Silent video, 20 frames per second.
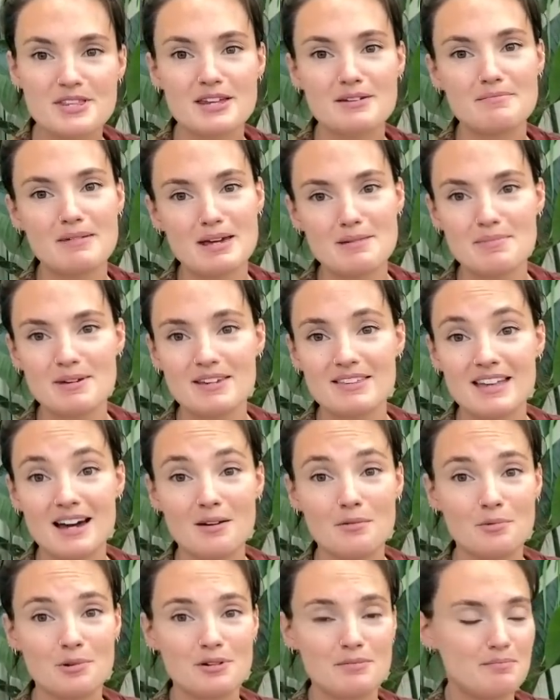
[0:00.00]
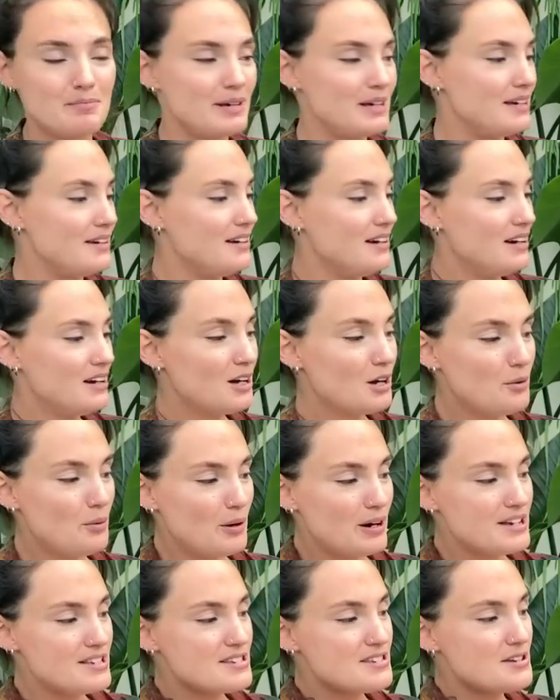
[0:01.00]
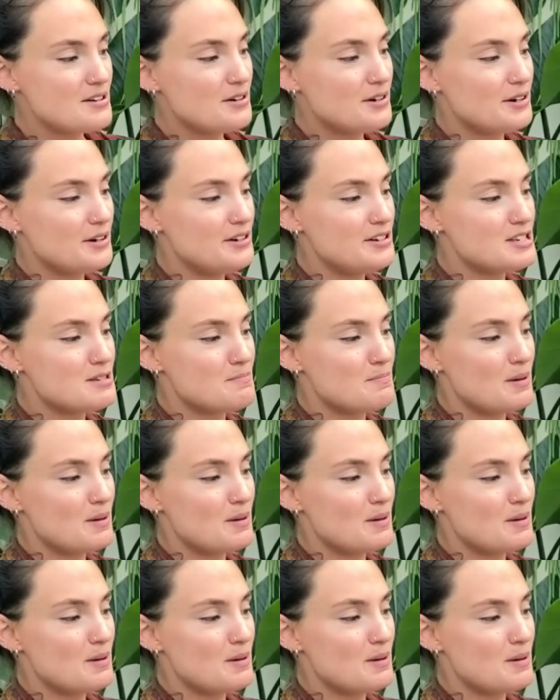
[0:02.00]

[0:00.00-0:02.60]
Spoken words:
then maybe that wouldn't be quite so good,